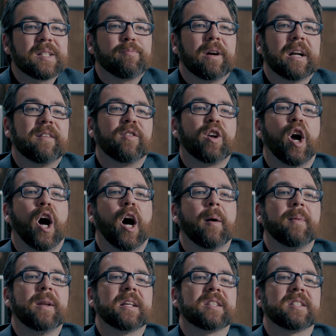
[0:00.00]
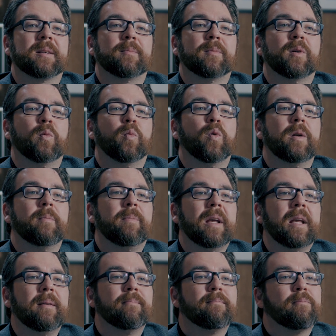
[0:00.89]
the spread of communism would
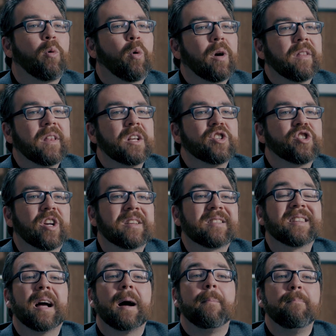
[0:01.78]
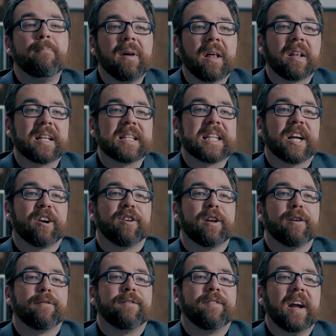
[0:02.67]
be more than just a
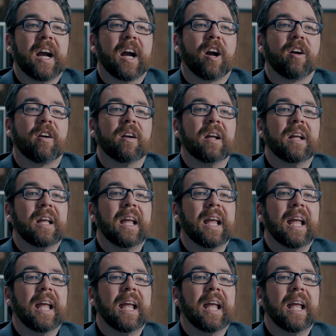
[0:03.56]
military affair.